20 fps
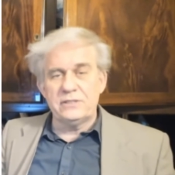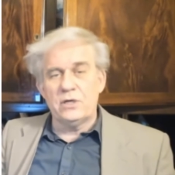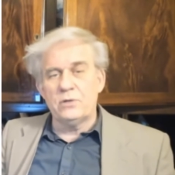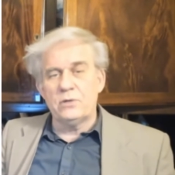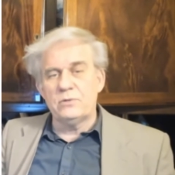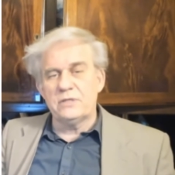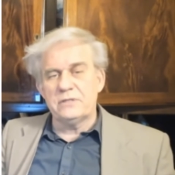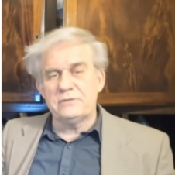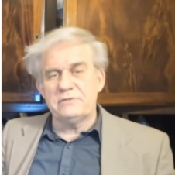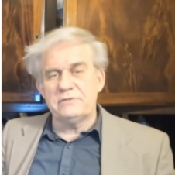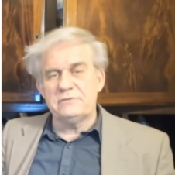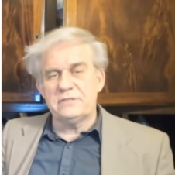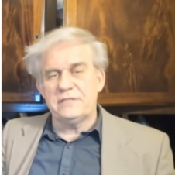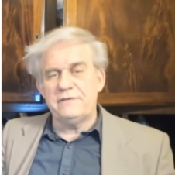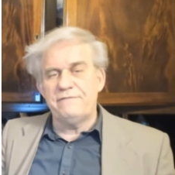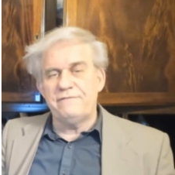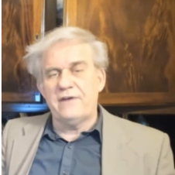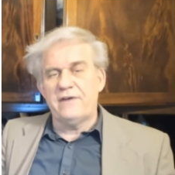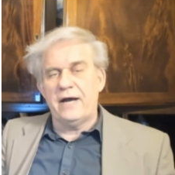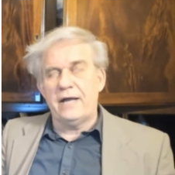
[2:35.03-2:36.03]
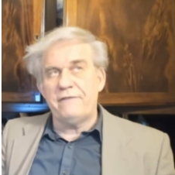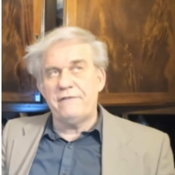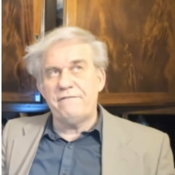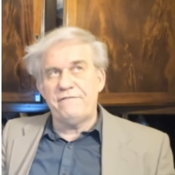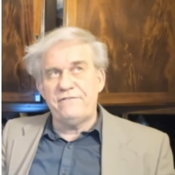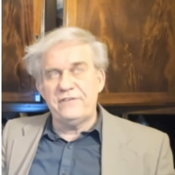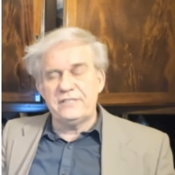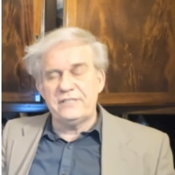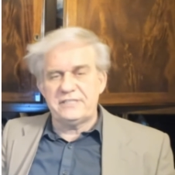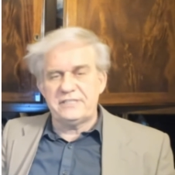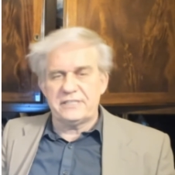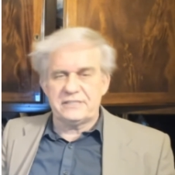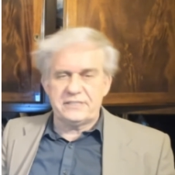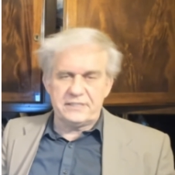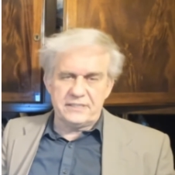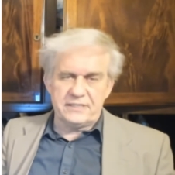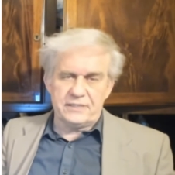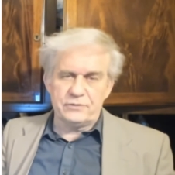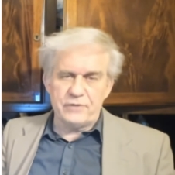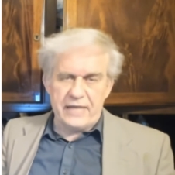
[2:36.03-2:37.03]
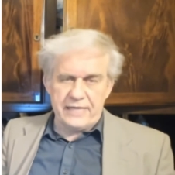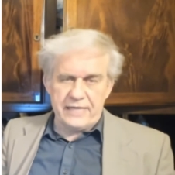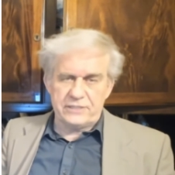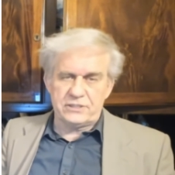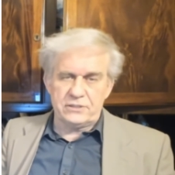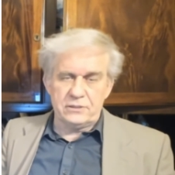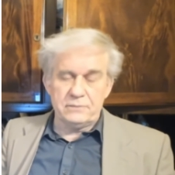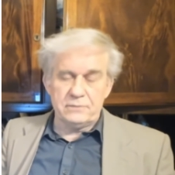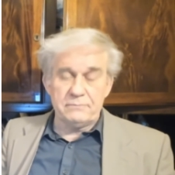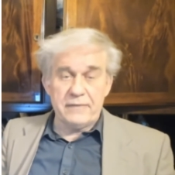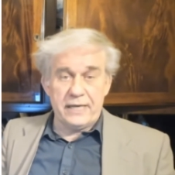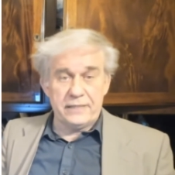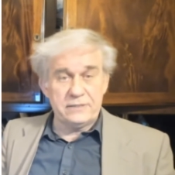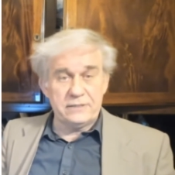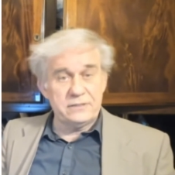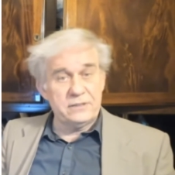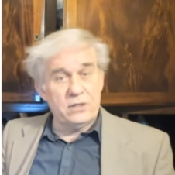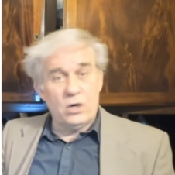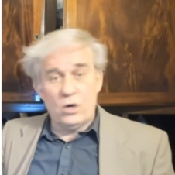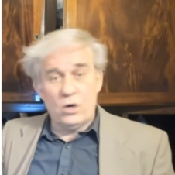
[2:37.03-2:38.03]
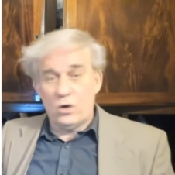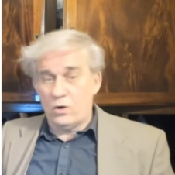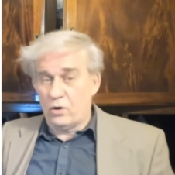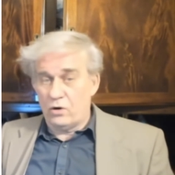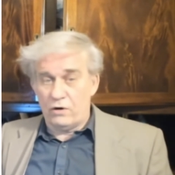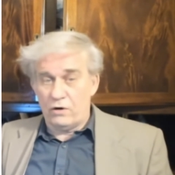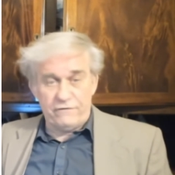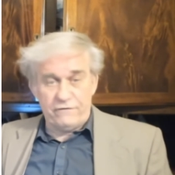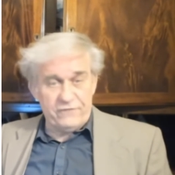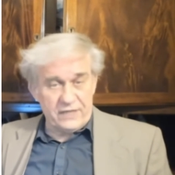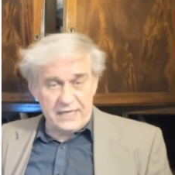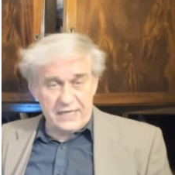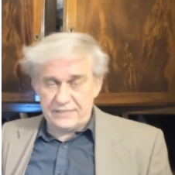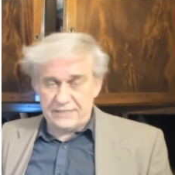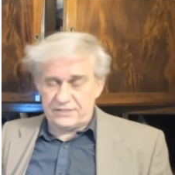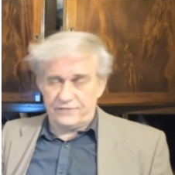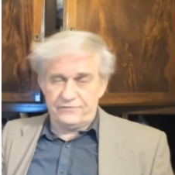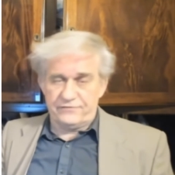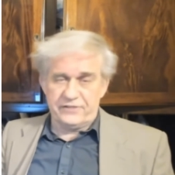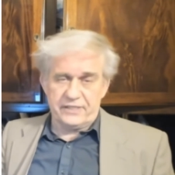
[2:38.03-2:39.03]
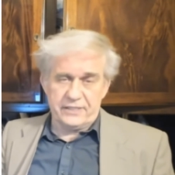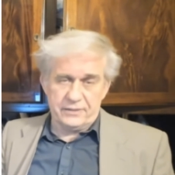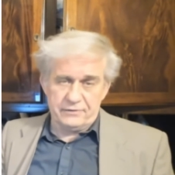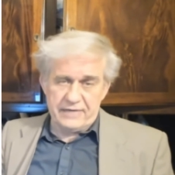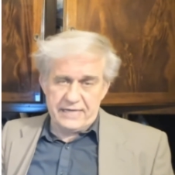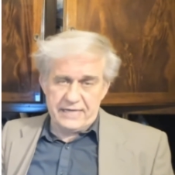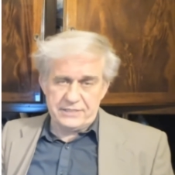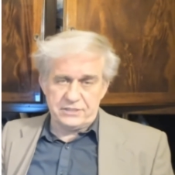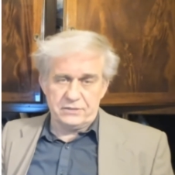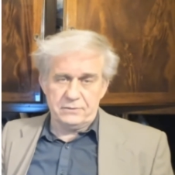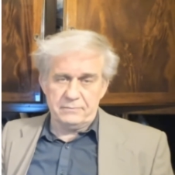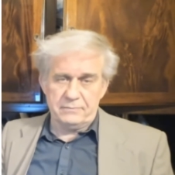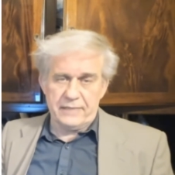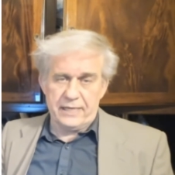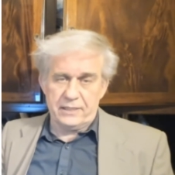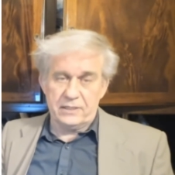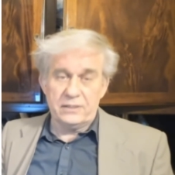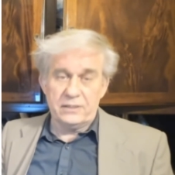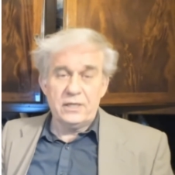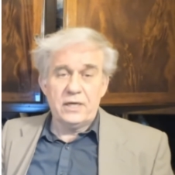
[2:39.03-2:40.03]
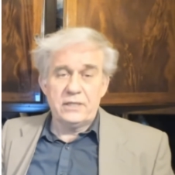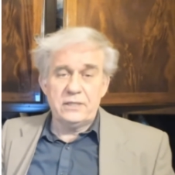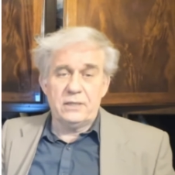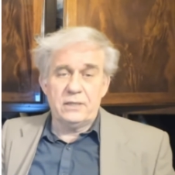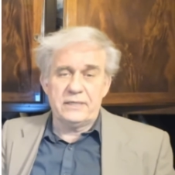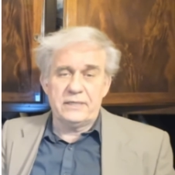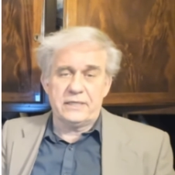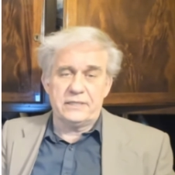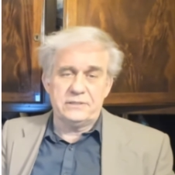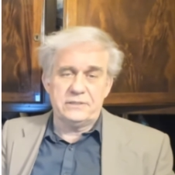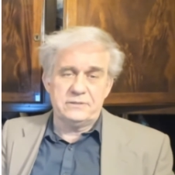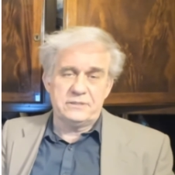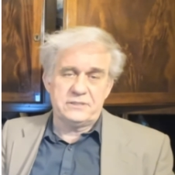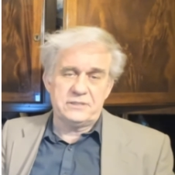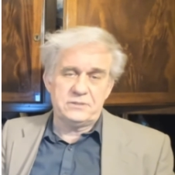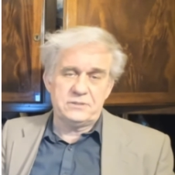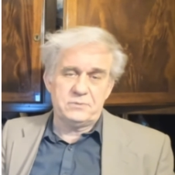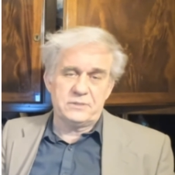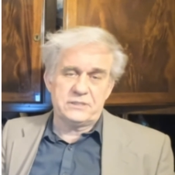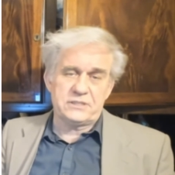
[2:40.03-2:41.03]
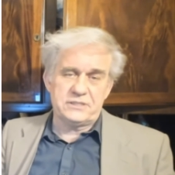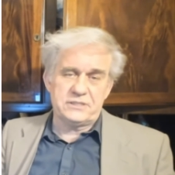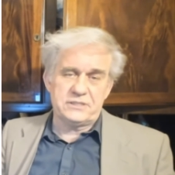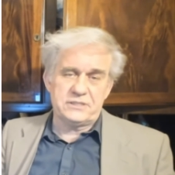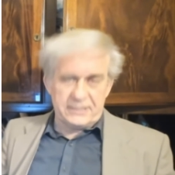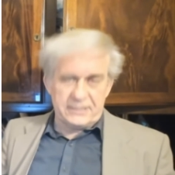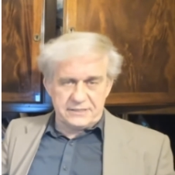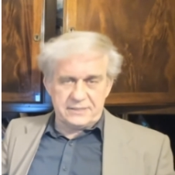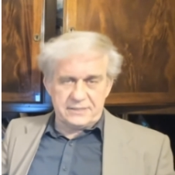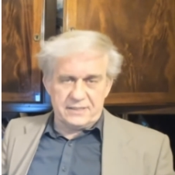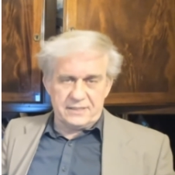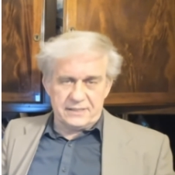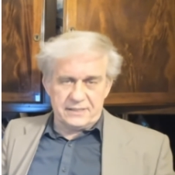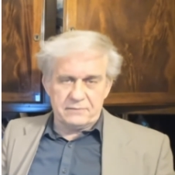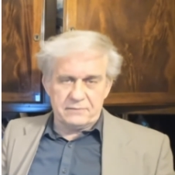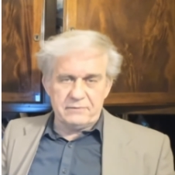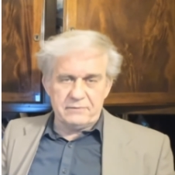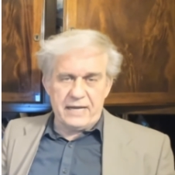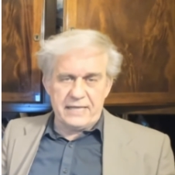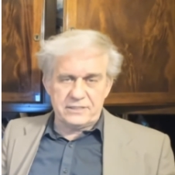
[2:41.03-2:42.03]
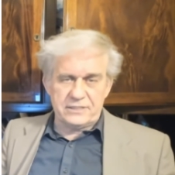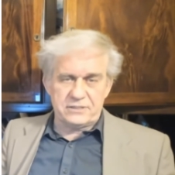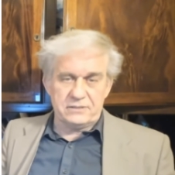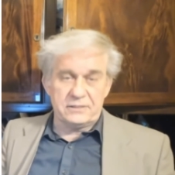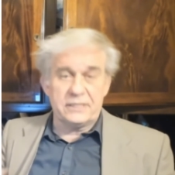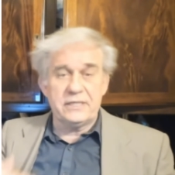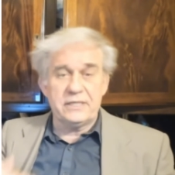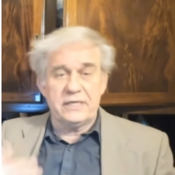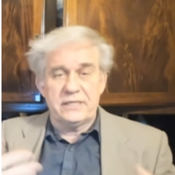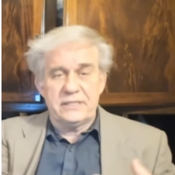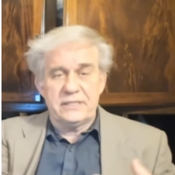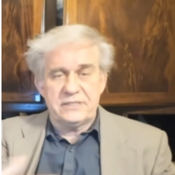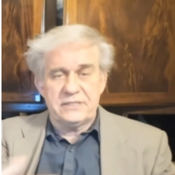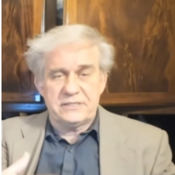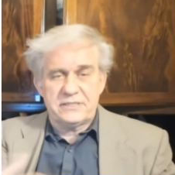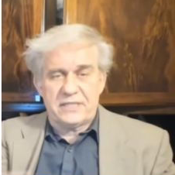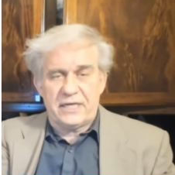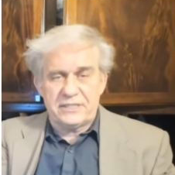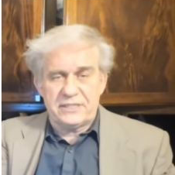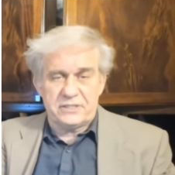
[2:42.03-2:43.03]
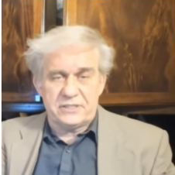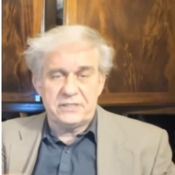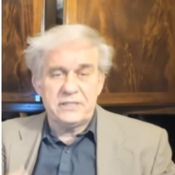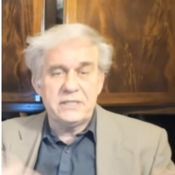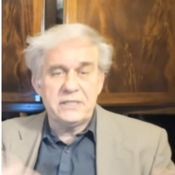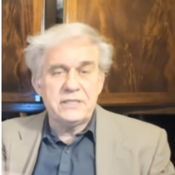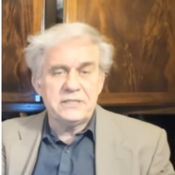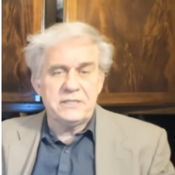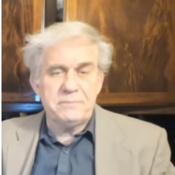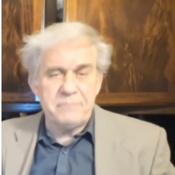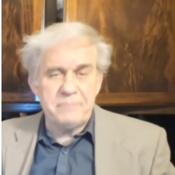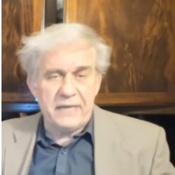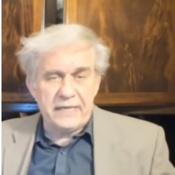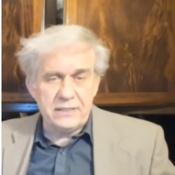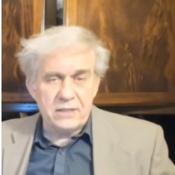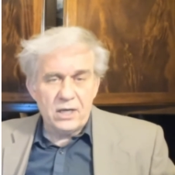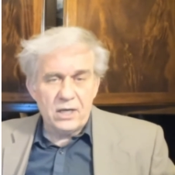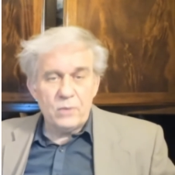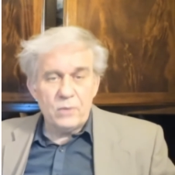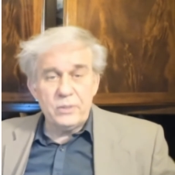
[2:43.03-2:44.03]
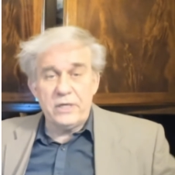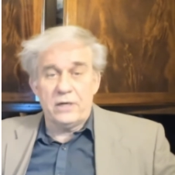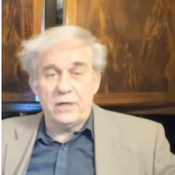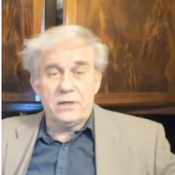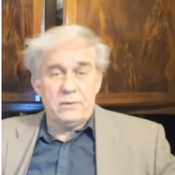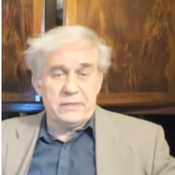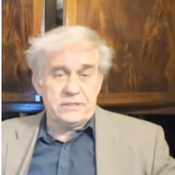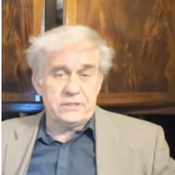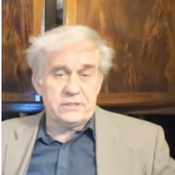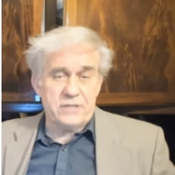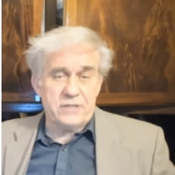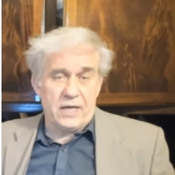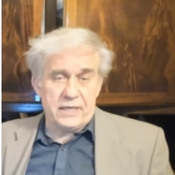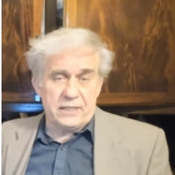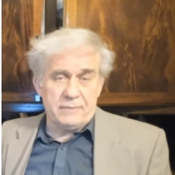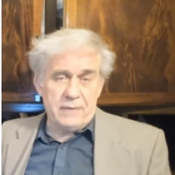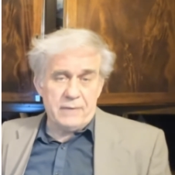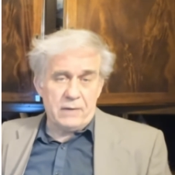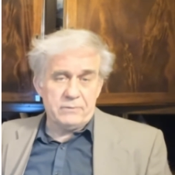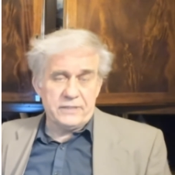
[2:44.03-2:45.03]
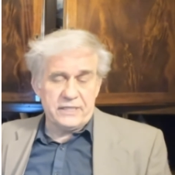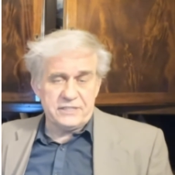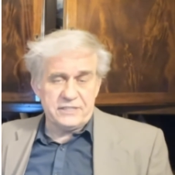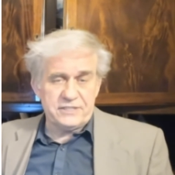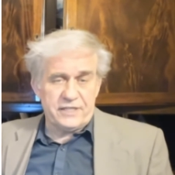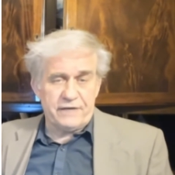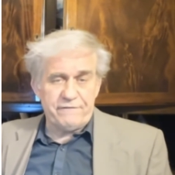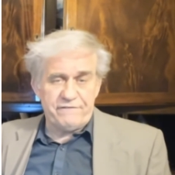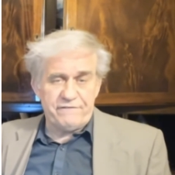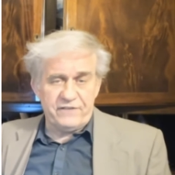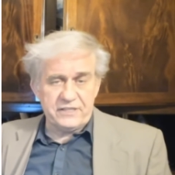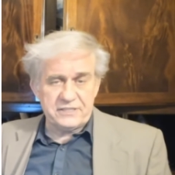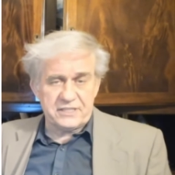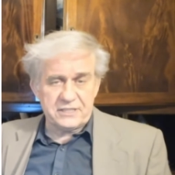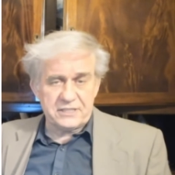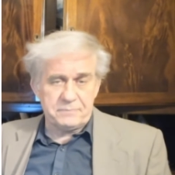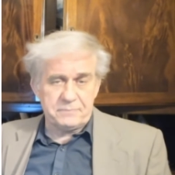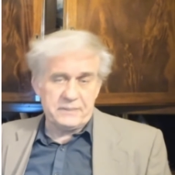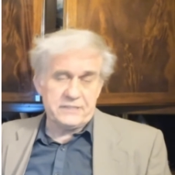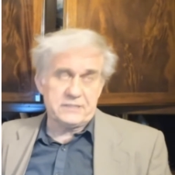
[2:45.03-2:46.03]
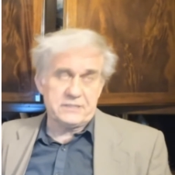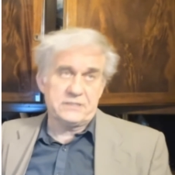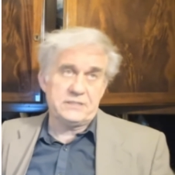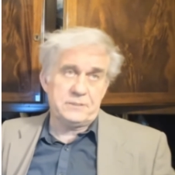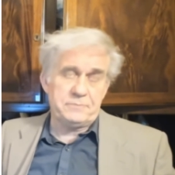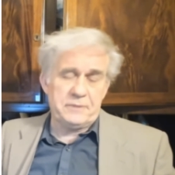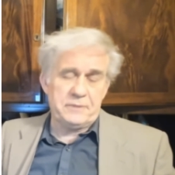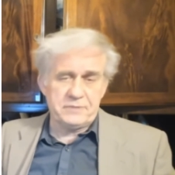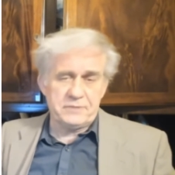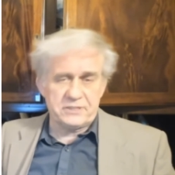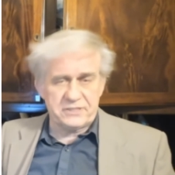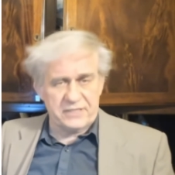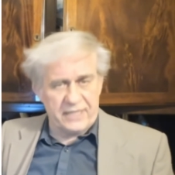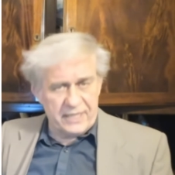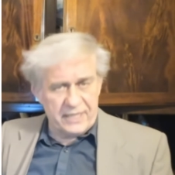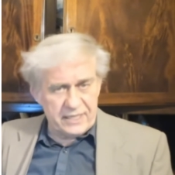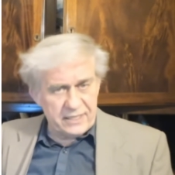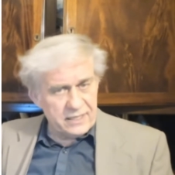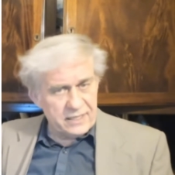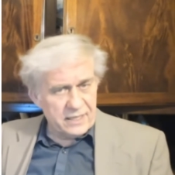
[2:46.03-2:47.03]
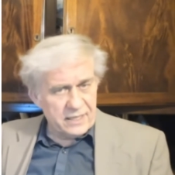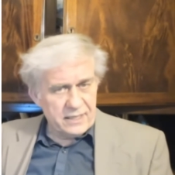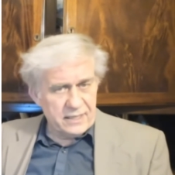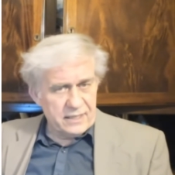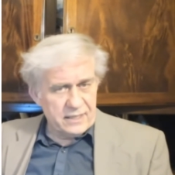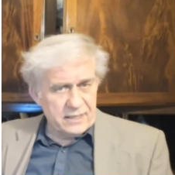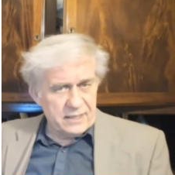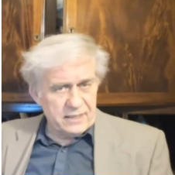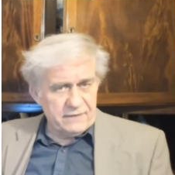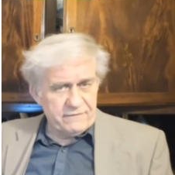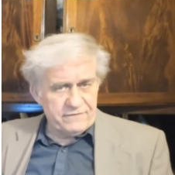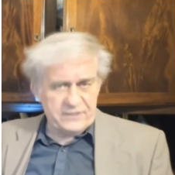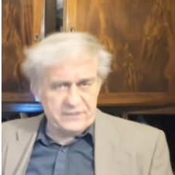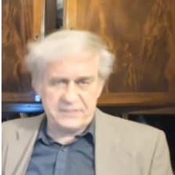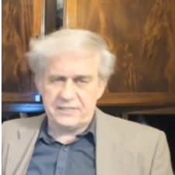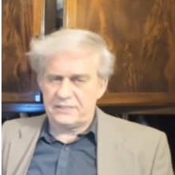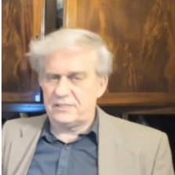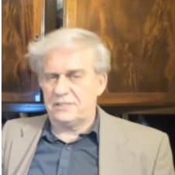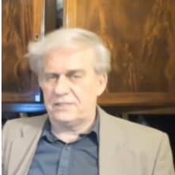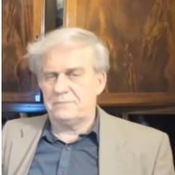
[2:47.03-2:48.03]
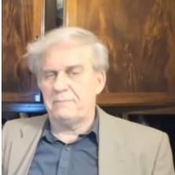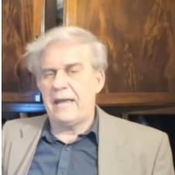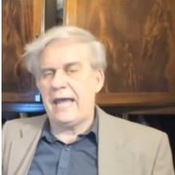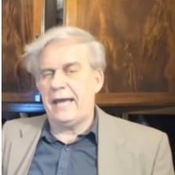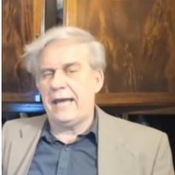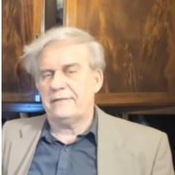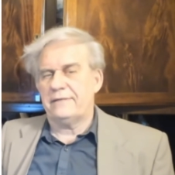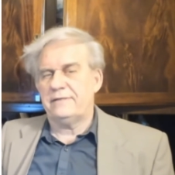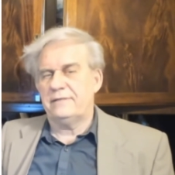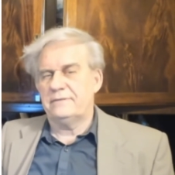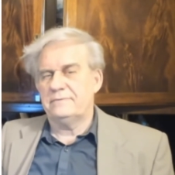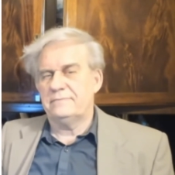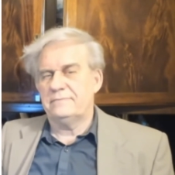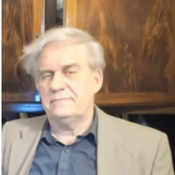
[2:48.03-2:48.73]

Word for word: No one defined physics in a rational manner or philosophy in a rational manner. No one can use these words consistently, rationally, in a discussion, in a debate. We don't know what they're talking about when they say physics, because these people say physics is math.